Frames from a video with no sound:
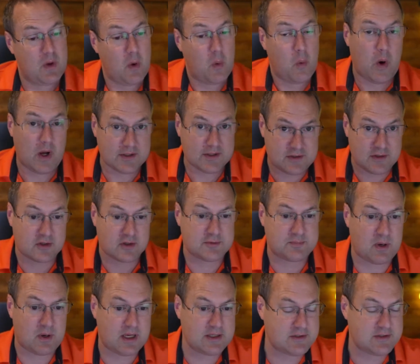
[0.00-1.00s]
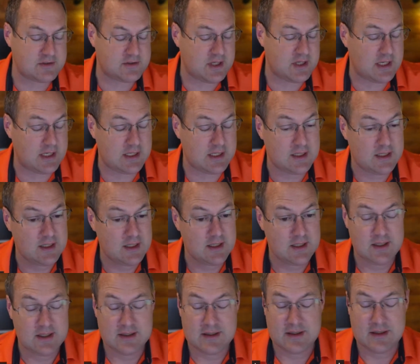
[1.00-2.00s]
once those prices hit?
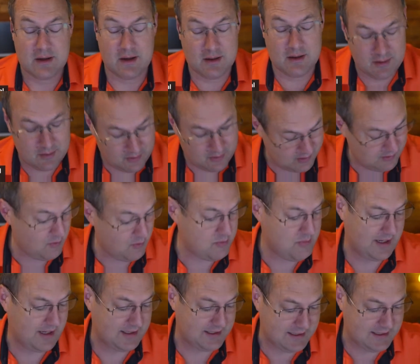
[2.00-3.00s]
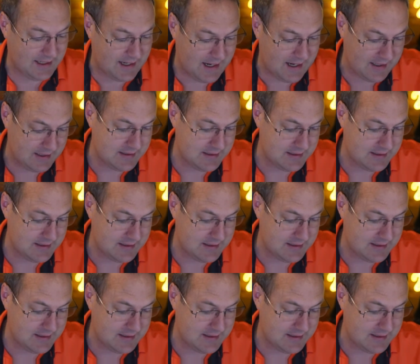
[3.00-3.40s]
Oh my God.